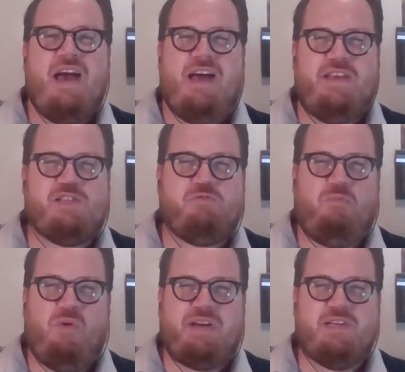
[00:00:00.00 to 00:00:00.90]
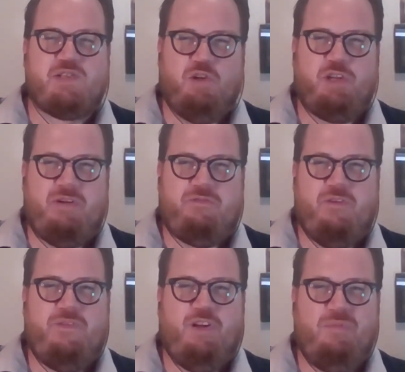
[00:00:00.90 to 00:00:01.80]
and this will bring us ultimate
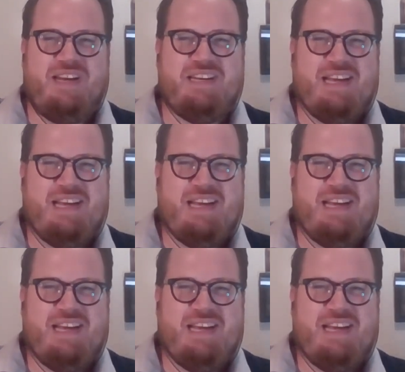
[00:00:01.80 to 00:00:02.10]
fulfillment.